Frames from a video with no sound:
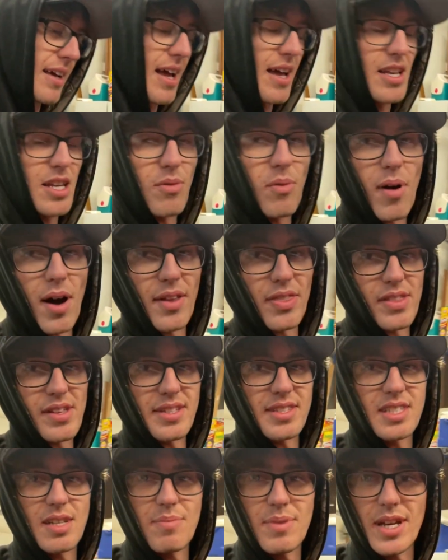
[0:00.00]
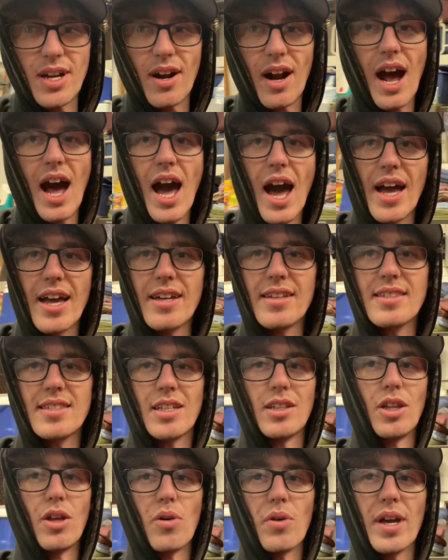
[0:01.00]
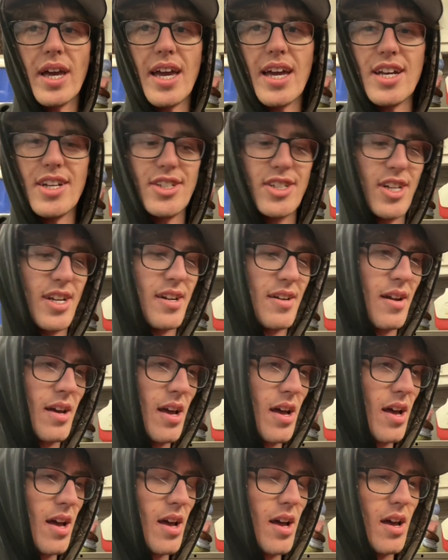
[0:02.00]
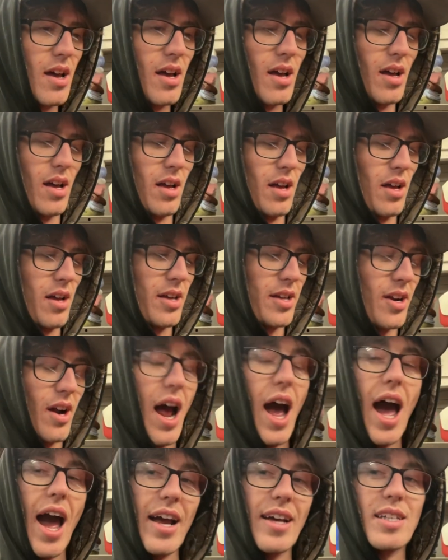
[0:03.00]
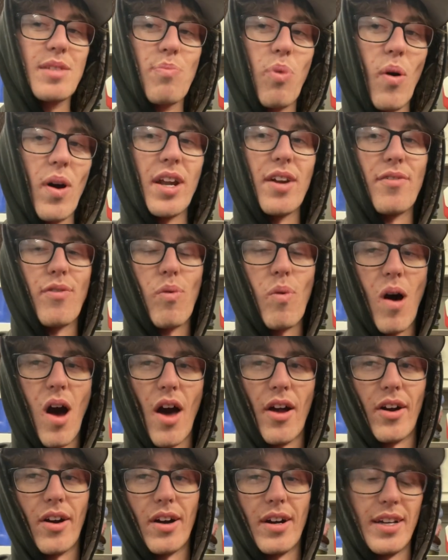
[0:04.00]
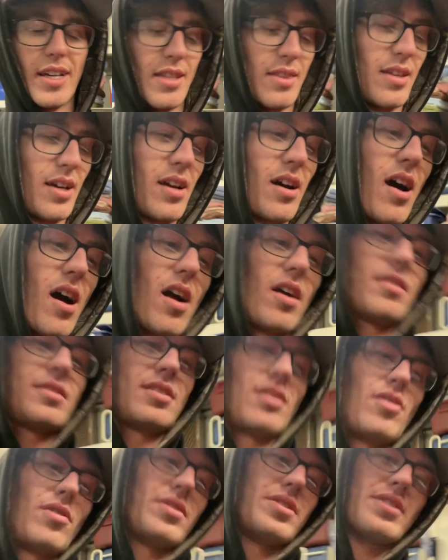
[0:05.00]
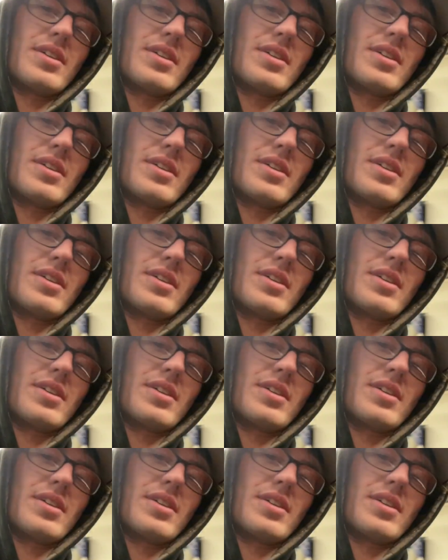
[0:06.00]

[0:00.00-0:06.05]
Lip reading: and you want this to be your highest location, your highest point of water in the car. So you